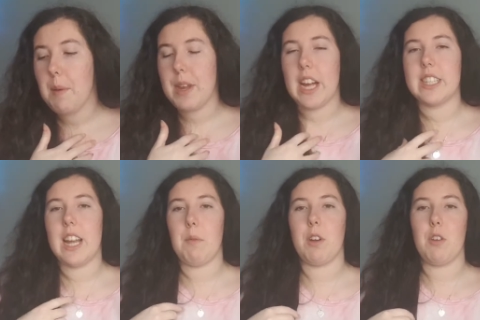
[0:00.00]
But yeah,
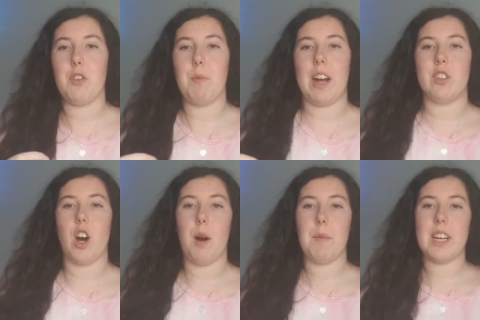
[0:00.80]
today I'm going to do my
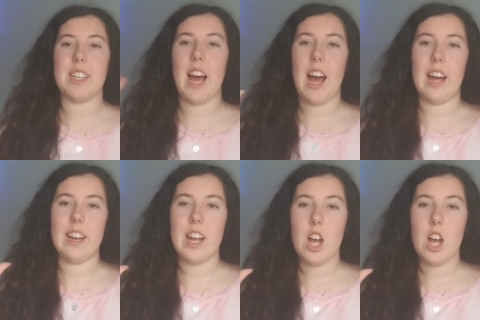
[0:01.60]
top 10